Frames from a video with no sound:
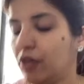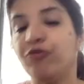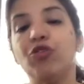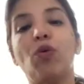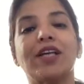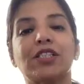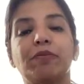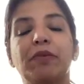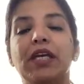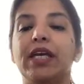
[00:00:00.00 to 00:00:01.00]
If you ask
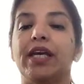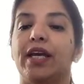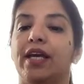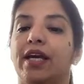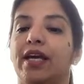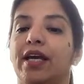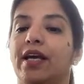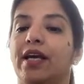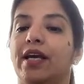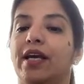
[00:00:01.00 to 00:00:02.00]
me
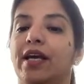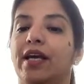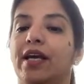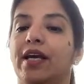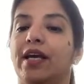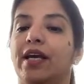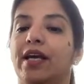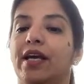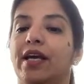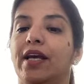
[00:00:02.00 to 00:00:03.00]
that do we
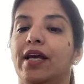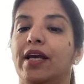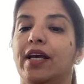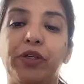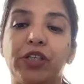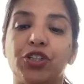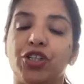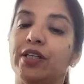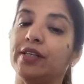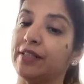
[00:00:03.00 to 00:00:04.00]
have tests for
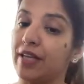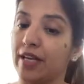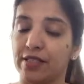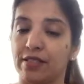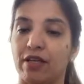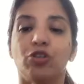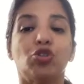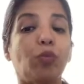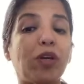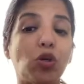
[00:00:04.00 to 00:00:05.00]
prediction? Yes.
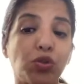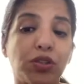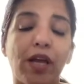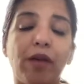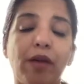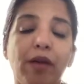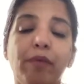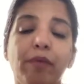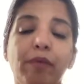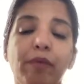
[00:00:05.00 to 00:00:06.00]
Do we use them?
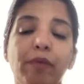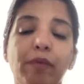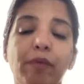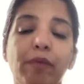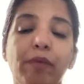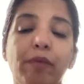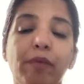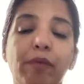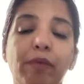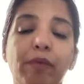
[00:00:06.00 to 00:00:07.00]
No.
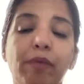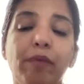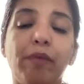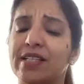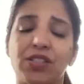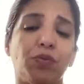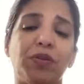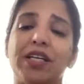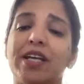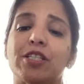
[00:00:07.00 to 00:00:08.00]
Right? Their
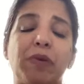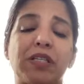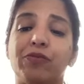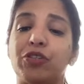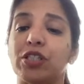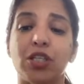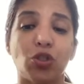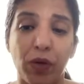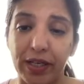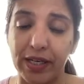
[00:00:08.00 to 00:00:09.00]
sensitivity and specificity
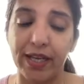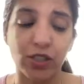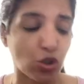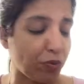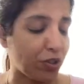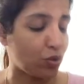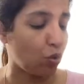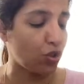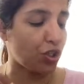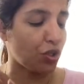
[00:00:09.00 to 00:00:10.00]
is very less. So we
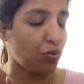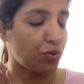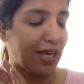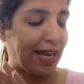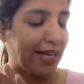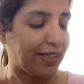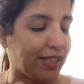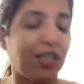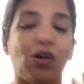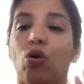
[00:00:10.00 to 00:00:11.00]
don't use
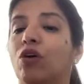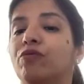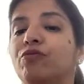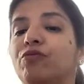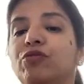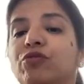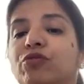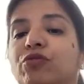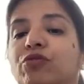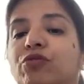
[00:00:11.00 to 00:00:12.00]
any of
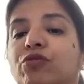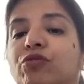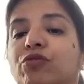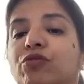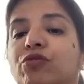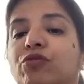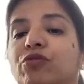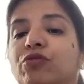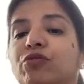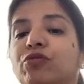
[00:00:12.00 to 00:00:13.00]
these tests
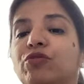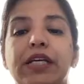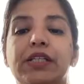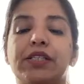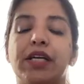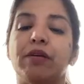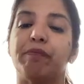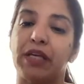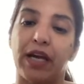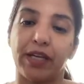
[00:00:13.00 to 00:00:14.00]
for predicting
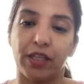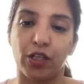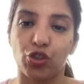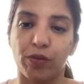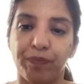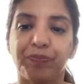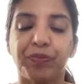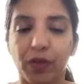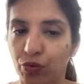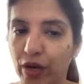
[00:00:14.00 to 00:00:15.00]
PIH.
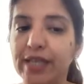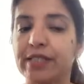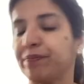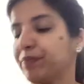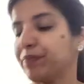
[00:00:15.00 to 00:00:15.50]
Right?